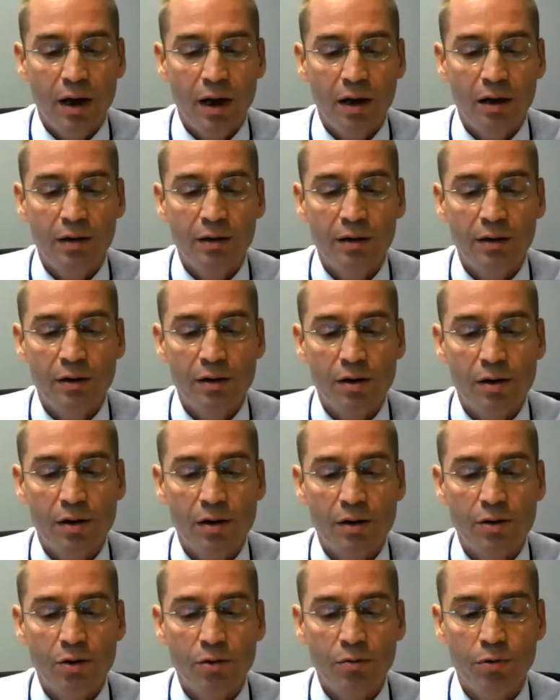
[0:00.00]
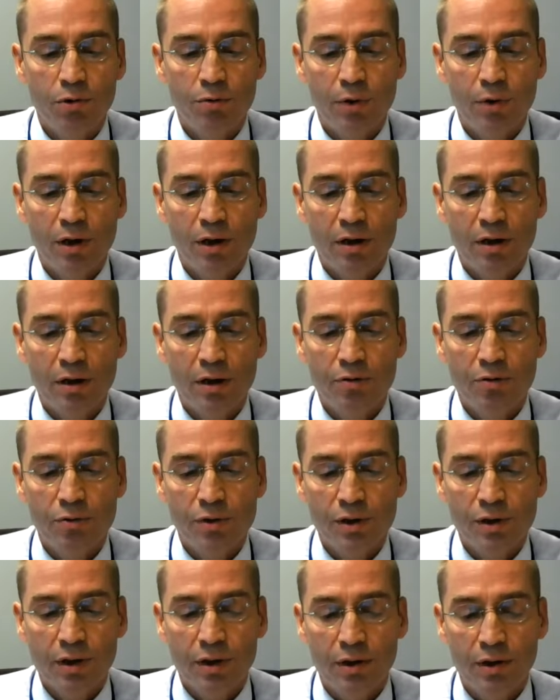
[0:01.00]
And so what we are
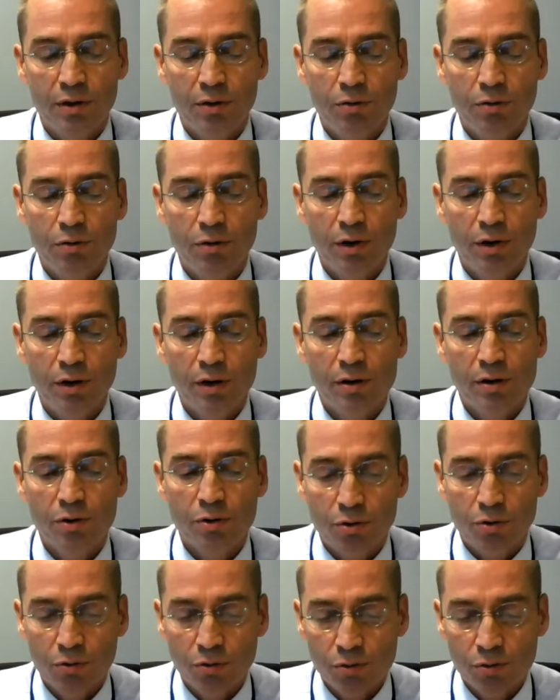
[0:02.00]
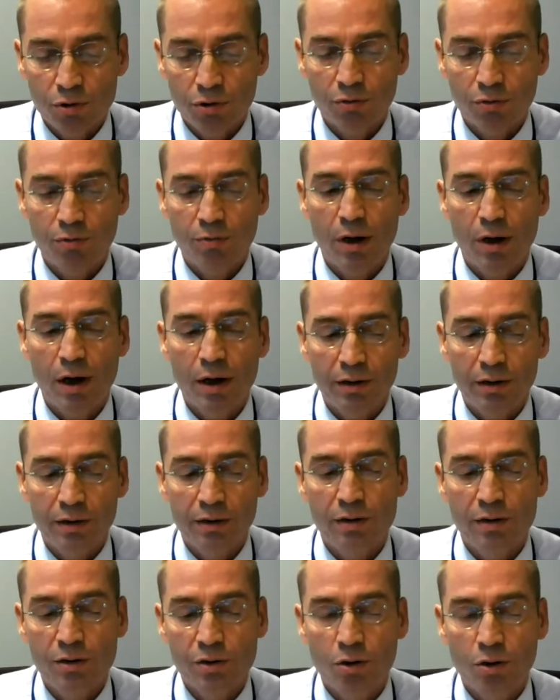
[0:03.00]
interested in doing is to sort of
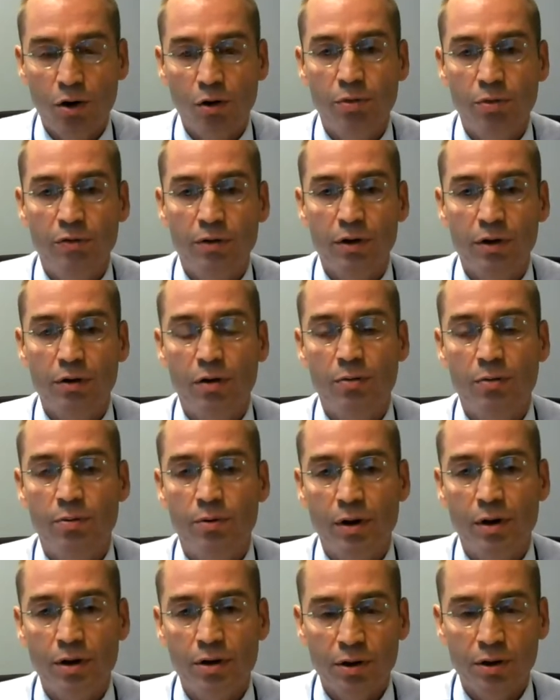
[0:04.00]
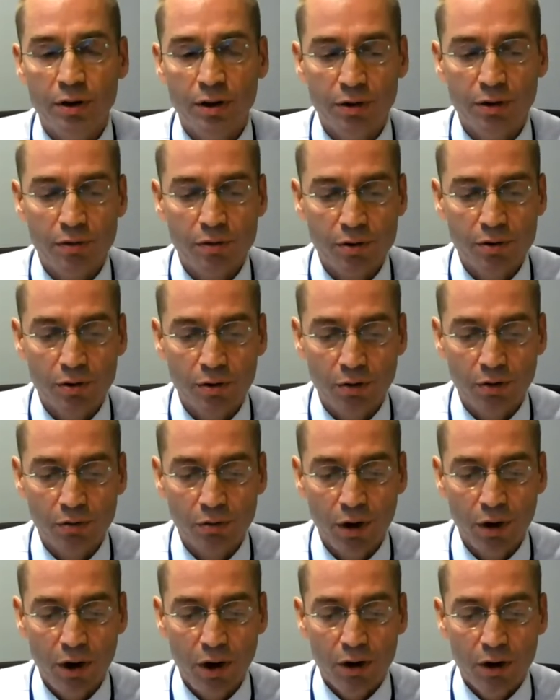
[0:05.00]
widen the scope of our cooperation and
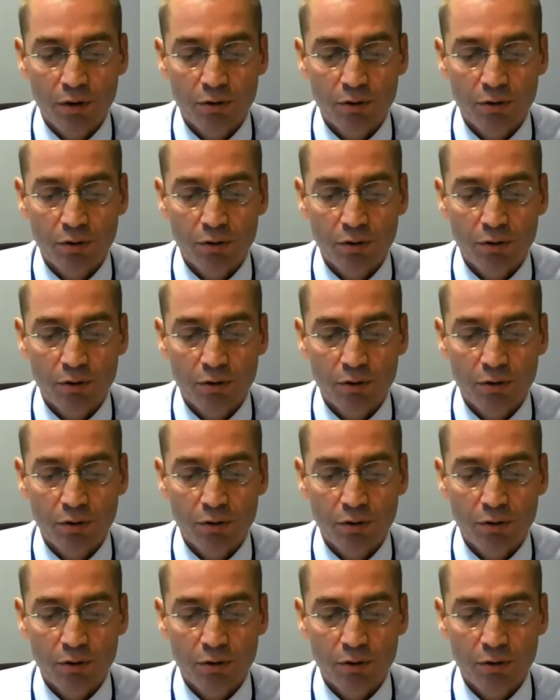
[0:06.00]
also